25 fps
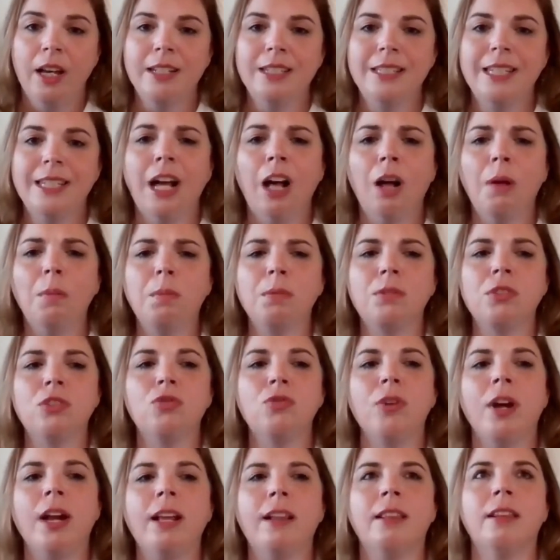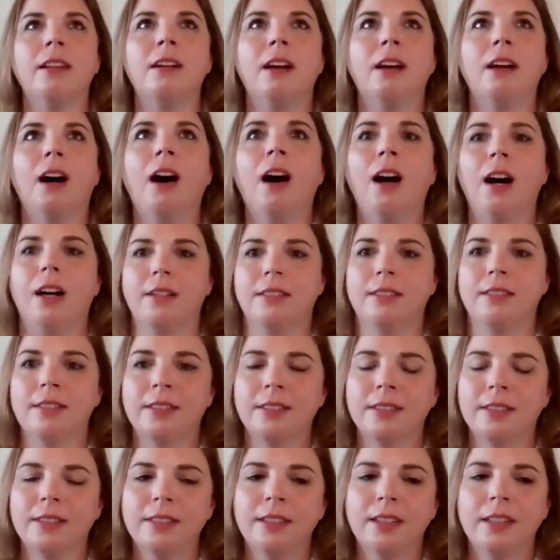to help strengthen
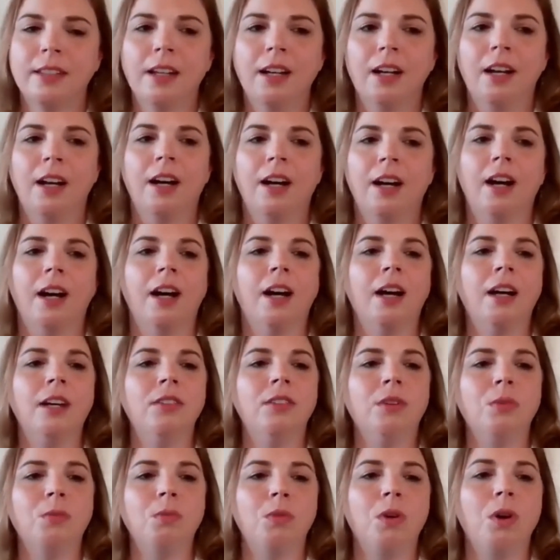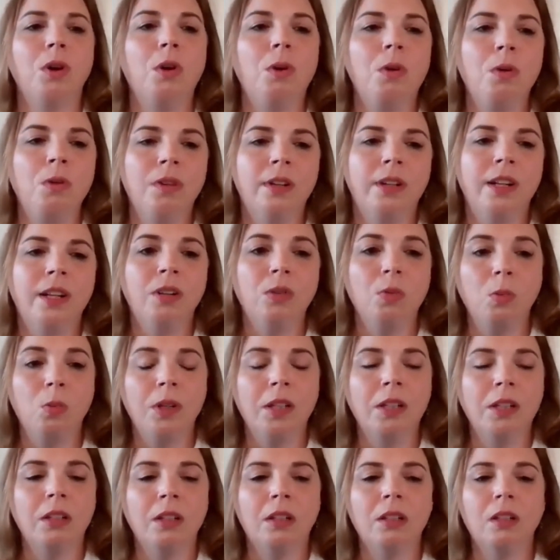us on the road that
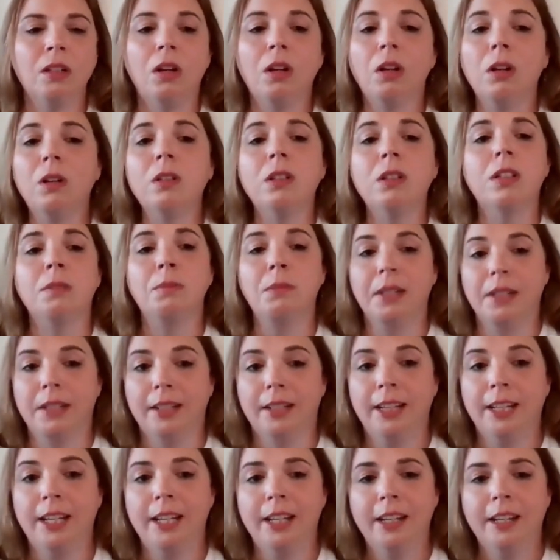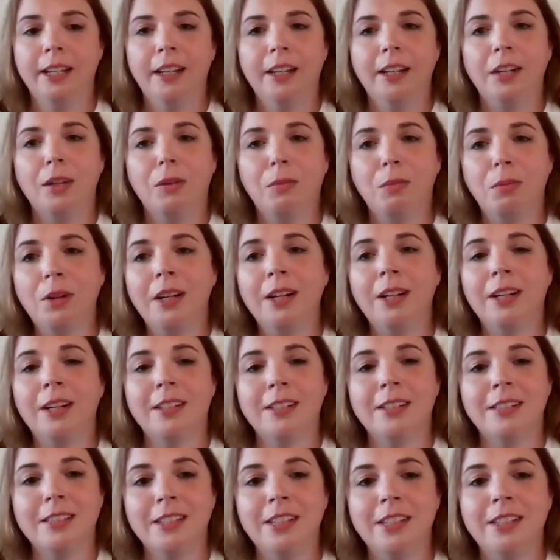will ultimately bring
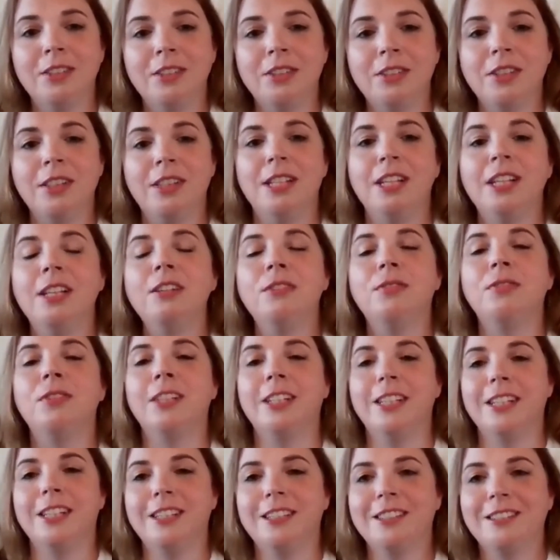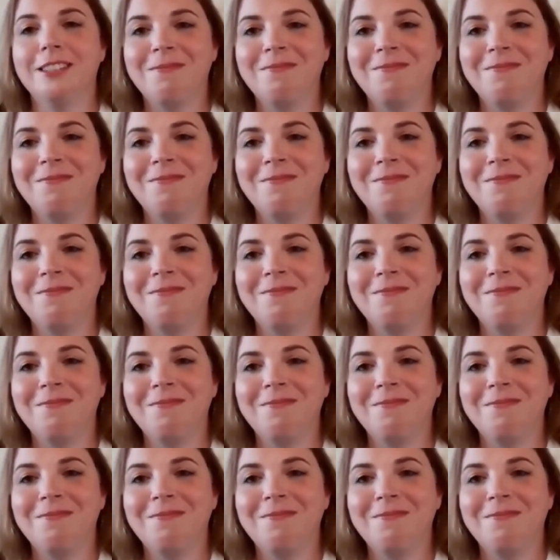us into the infinite